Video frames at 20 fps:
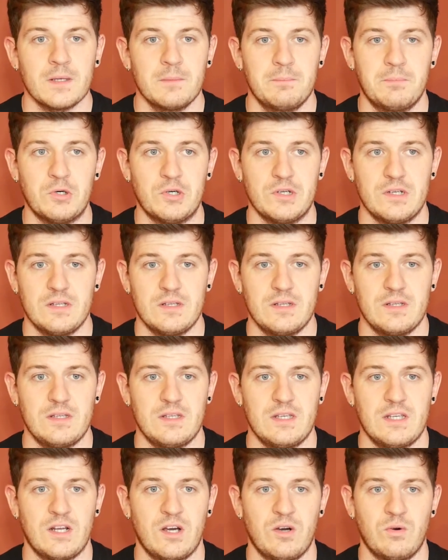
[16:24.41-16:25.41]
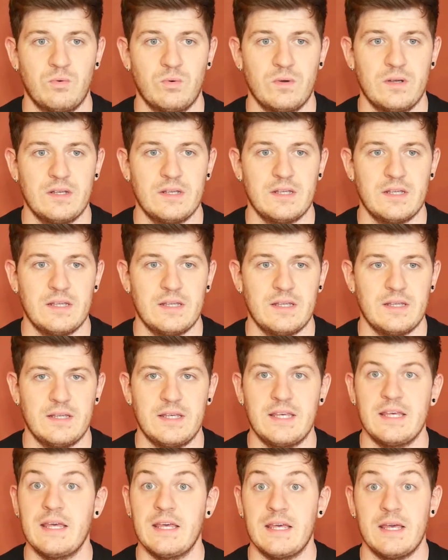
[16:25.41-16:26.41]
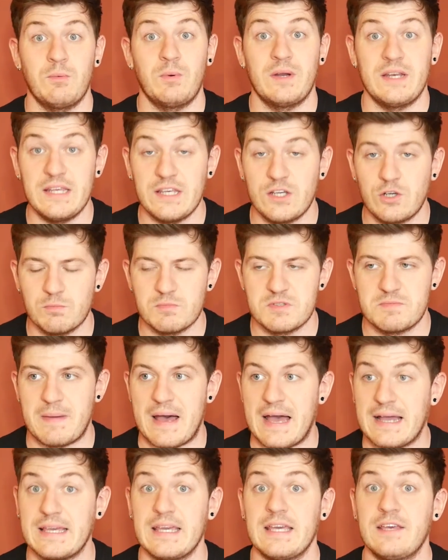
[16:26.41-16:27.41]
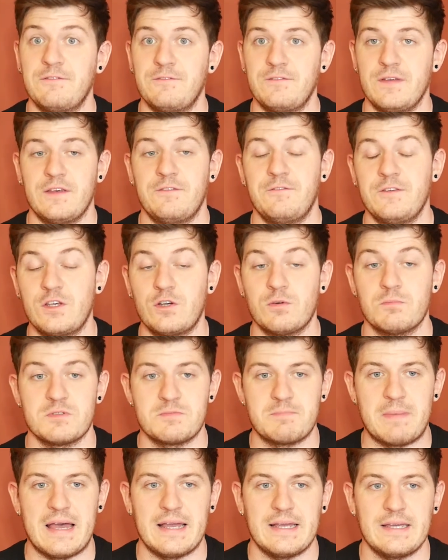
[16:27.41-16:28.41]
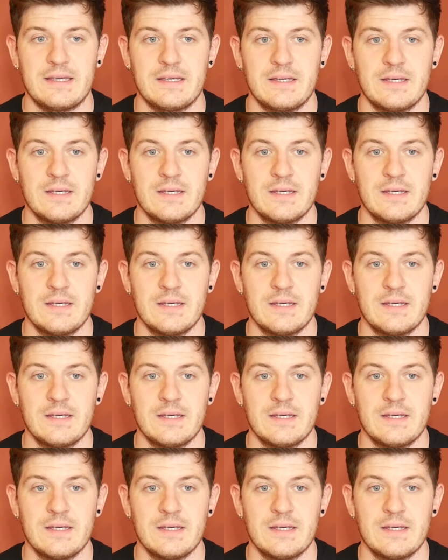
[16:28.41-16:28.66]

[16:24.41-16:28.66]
But you know, when he comes back, if he comes back